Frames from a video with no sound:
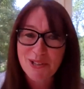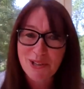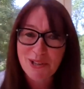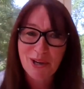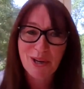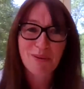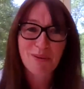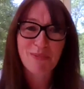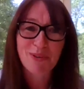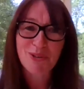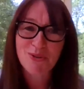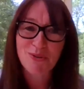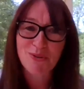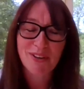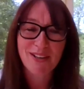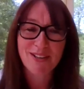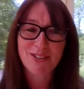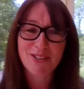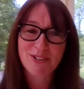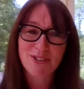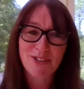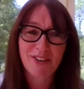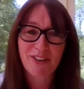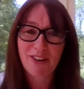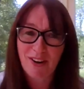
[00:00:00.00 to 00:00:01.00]
Document
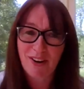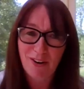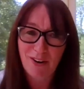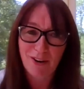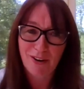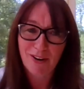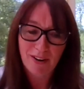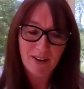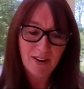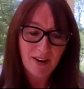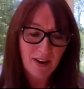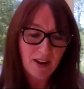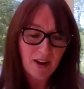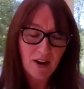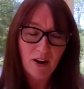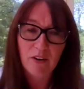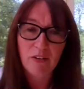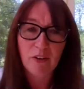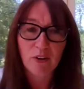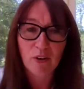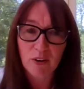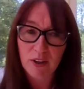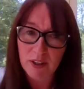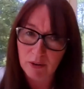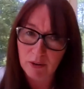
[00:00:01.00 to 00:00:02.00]
trails are
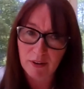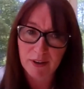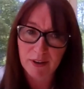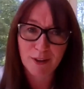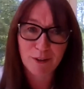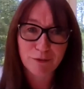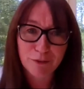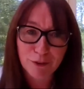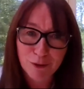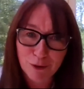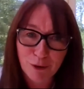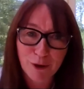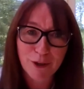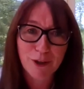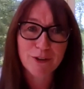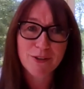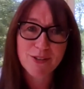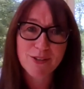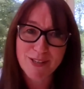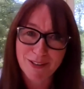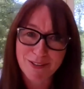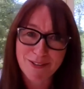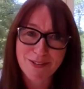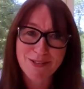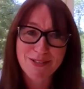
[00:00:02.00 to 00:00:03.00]
the holy grail for
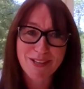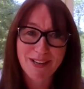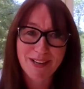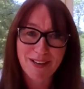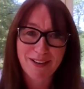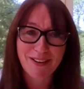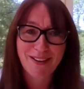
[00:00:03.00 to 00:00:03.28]
lawyers and